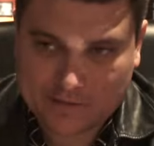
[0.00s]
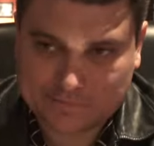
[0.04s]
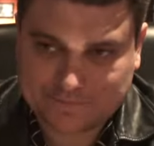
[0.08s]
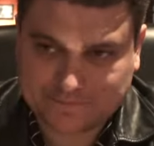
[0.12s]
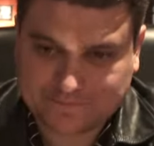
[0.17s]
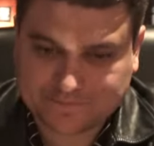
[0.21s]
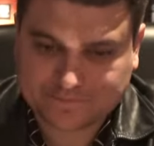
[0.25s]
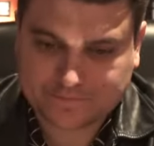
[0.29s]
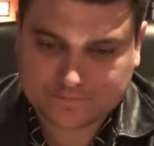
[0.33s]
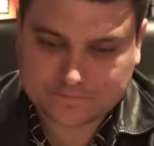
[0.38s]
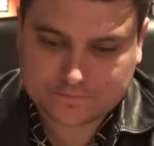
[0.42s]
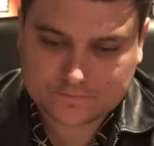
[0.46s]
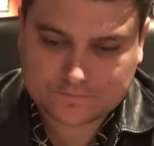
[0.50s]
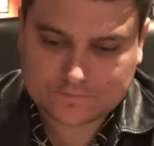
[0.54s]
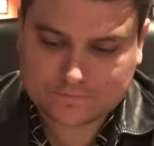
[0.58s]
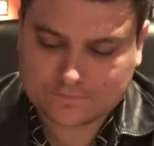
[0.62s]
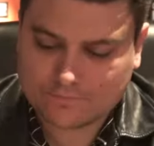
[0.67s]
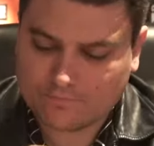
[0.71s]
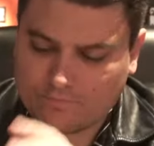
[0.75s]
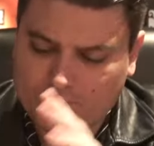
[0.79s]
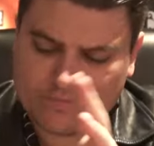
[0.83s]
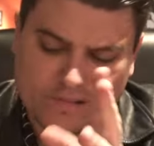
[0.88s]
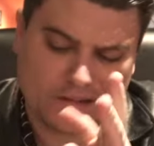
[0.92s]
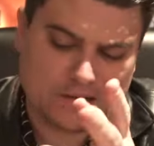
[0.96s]
was a french fry?
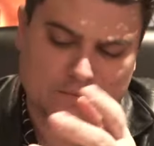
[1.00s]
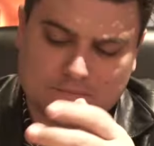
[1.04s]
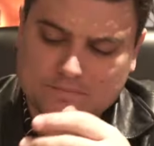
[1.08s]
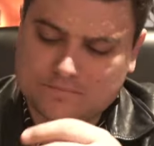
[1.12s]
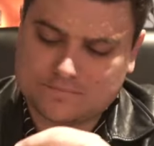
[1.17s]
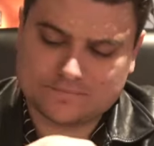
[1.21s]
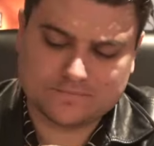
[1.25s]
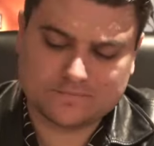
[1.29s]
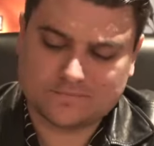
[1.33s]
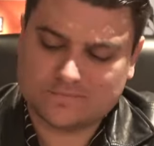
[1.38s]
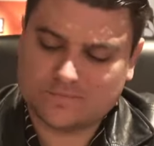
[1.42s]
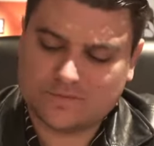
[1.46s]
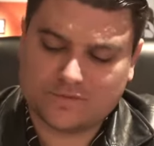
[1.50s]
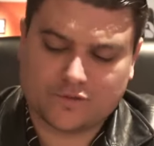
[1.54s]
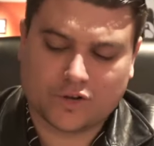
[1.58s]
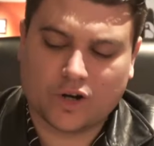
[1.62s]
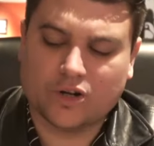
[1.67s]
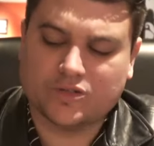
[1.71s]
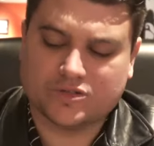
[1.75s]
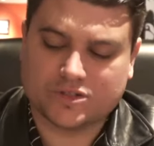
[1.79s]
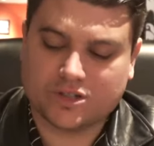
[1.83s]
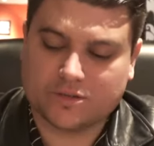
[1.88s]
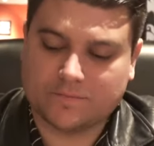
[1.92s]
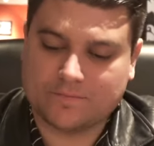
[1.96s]

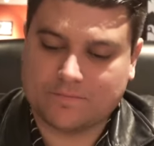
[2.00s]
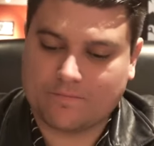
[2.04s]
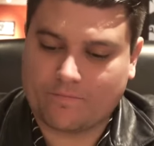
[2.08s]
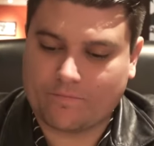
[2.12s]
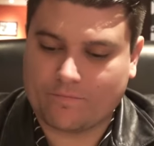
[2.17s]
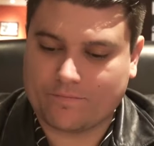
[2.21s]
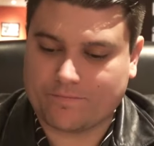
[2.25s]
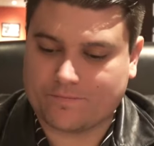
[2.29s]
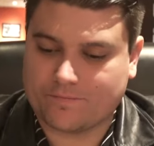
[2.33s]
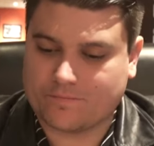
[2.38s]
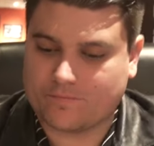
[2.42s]
Frozen. Normal?